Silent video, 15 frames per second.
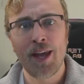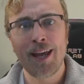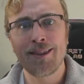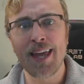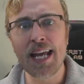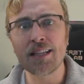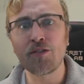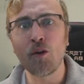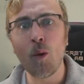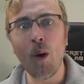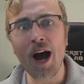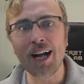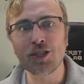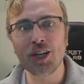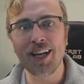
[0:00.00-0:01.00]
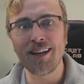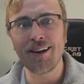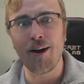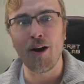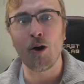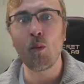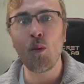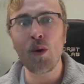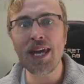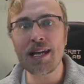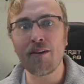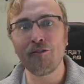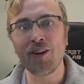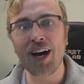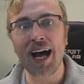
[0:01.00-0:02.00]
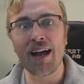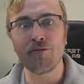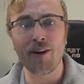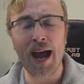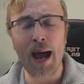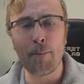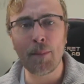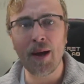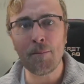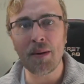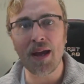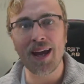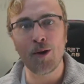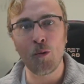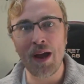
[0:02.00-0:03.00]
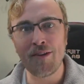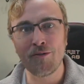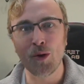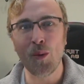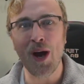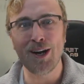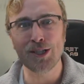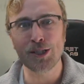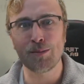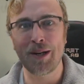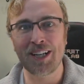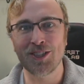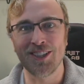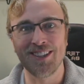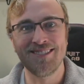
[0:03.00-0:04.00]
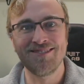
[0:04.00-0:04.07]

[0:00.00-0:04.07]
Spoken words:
Thanks for watching our Week 5 wrap-up and waiver wire special.